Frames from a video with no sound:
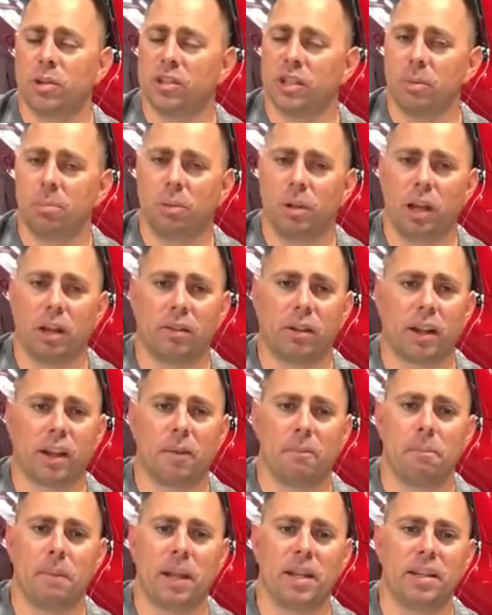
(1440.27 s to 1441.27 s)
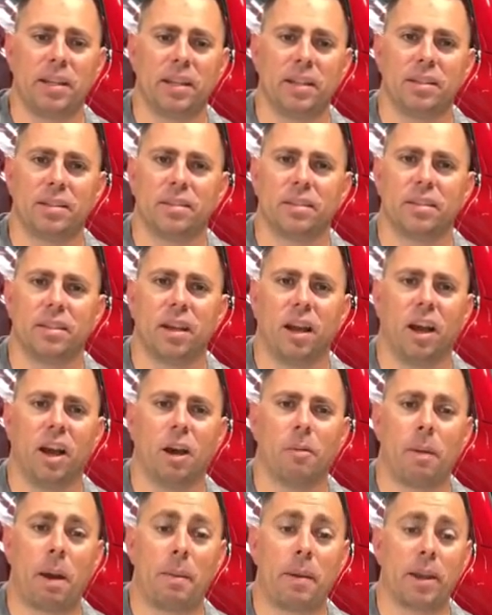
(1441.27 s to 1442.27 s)
simple. I recommend it.
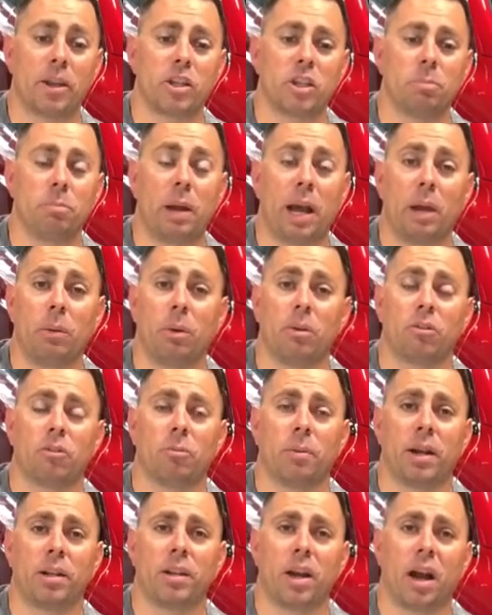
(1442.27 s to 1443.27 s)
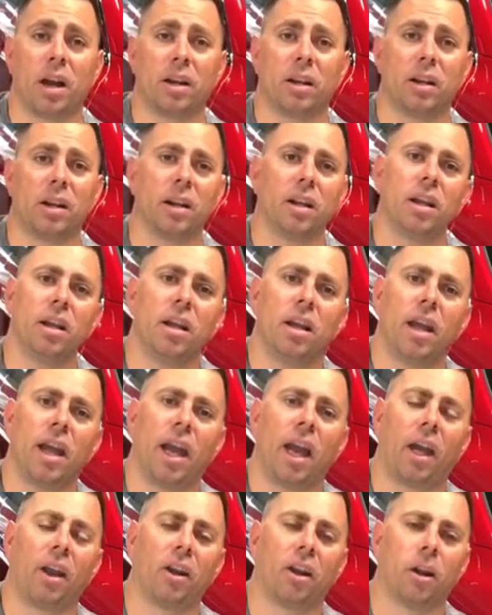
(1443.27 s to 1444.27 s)
I'm actually buying one for my daughter
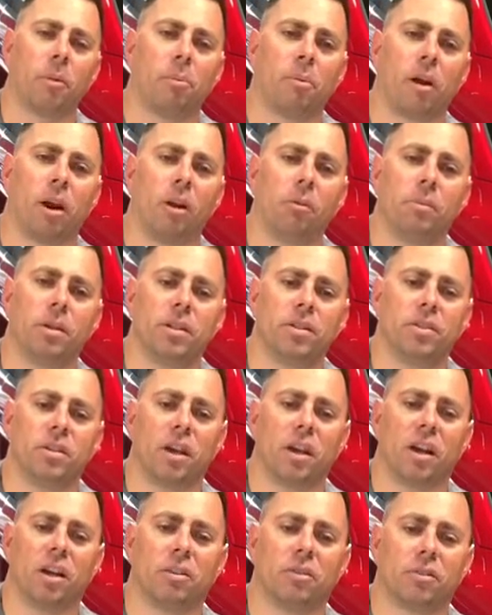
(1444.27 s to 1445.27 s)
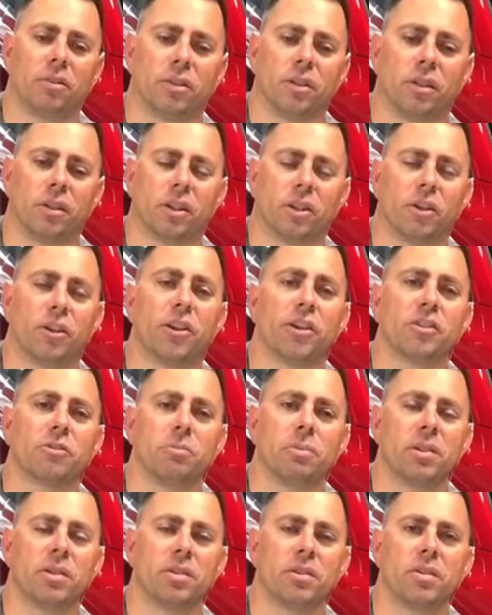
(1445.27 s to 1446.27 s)
and her apartment for
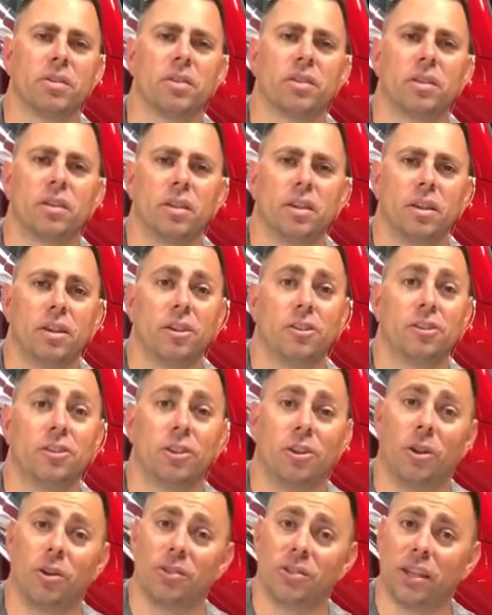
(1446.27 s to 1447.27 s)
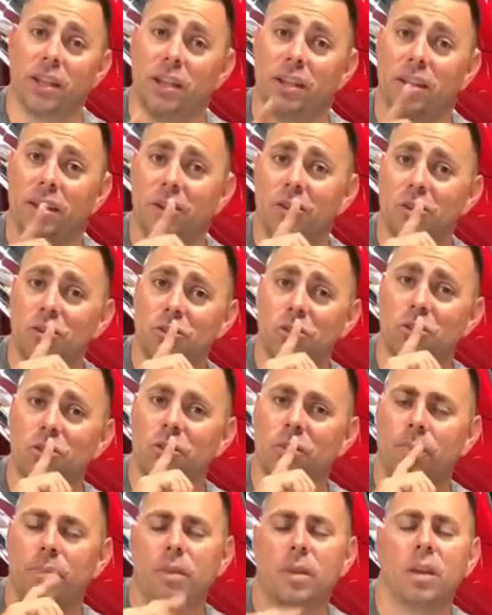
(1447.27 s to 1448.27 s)
Christmas, so don't say anything.
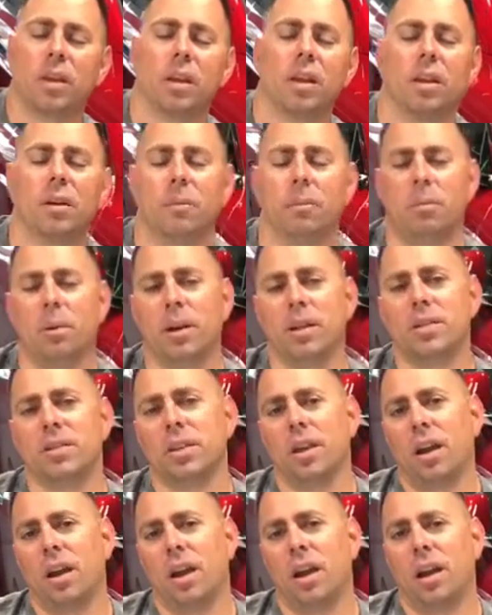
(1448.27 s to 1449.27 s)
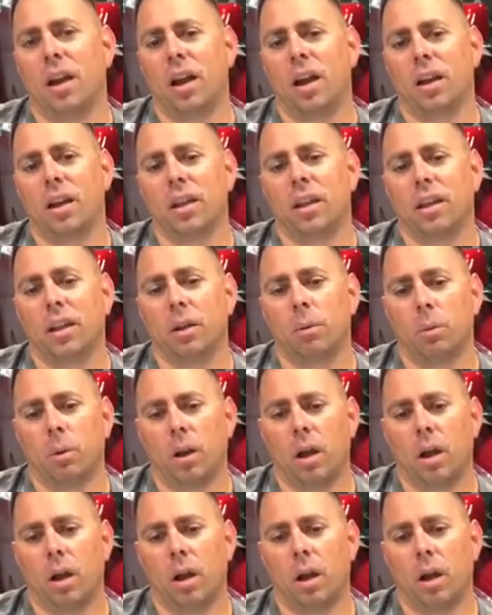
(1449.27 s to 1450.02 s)
But I'm gonna get